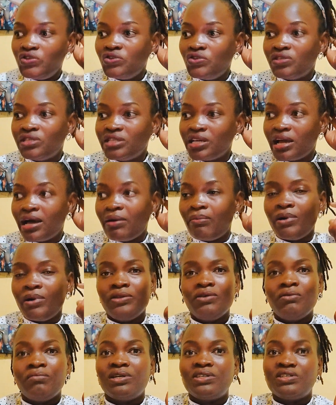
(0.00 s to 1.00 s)
using a
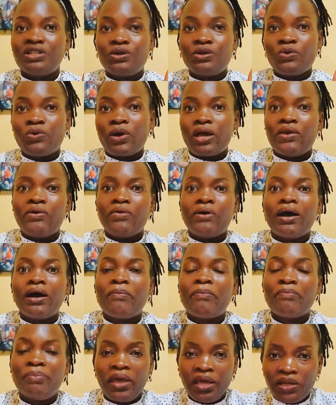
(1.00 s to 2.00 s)
manual machine where you
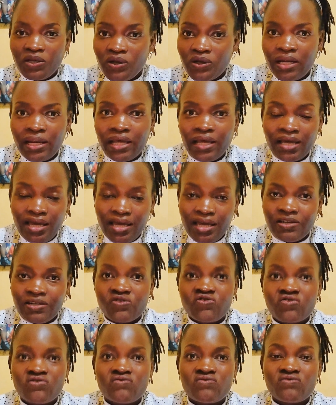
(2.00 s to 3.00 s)
are pedaling,
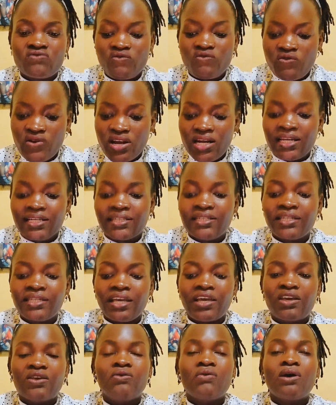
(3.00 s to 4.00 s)
it will really
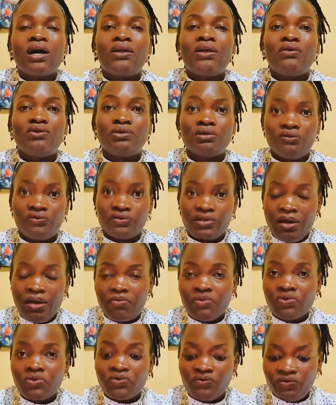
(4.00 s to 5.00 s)
take you a lot of
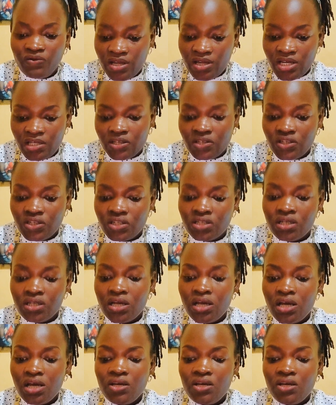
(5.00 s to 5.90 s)
time to finish.